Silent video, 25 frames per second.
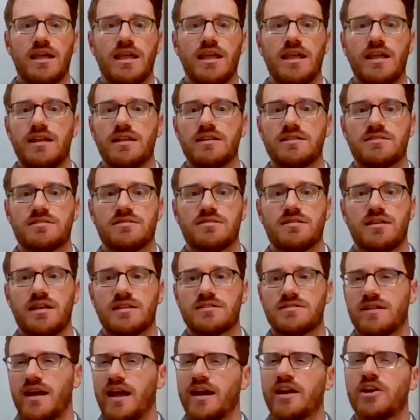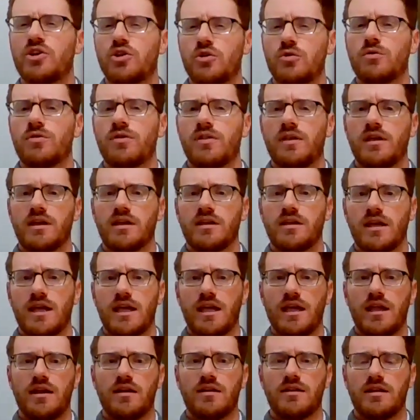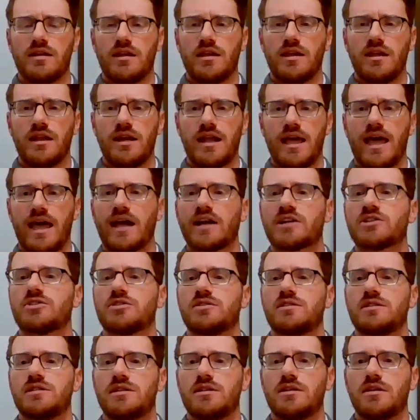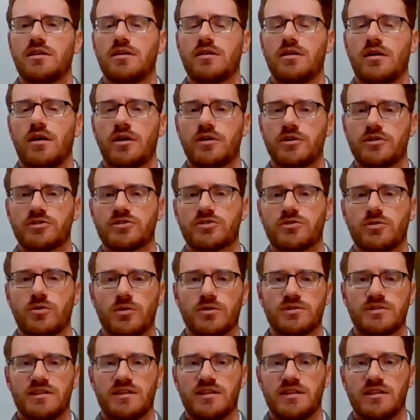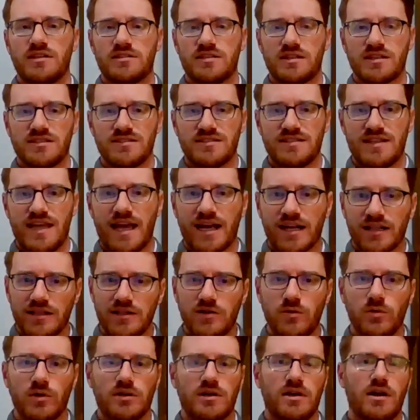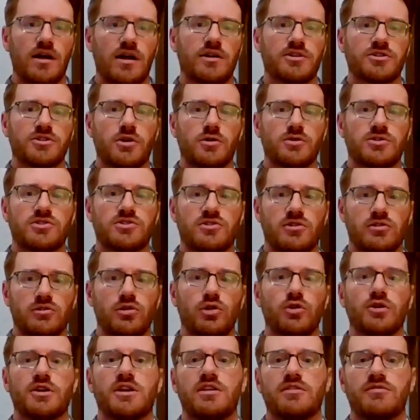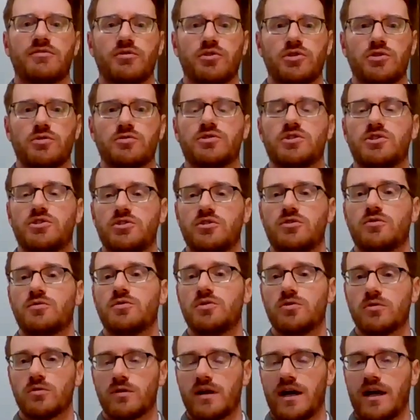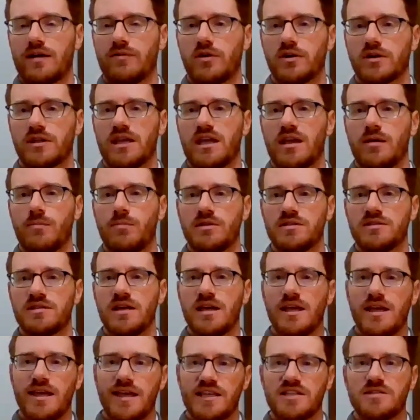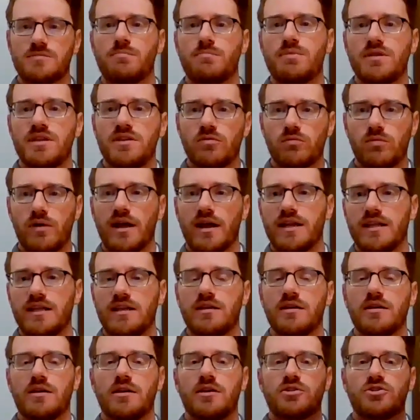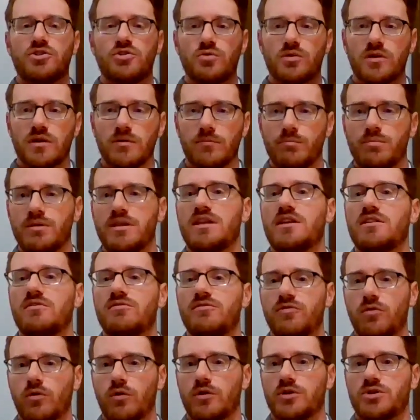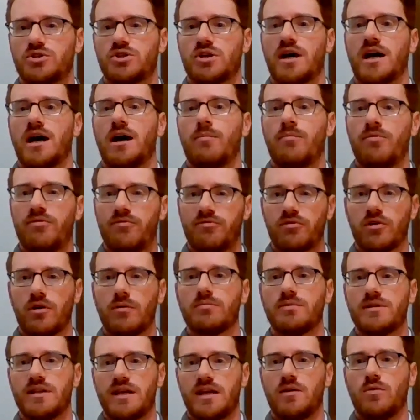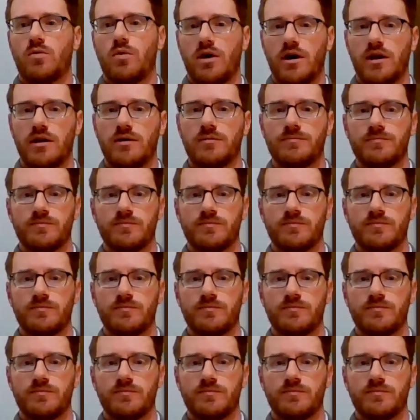it's not a new thing, and it actually underscores, and it's exactly what college coaches are looking for you to do when you arrive on campus, is be ready to compete for a job from day one.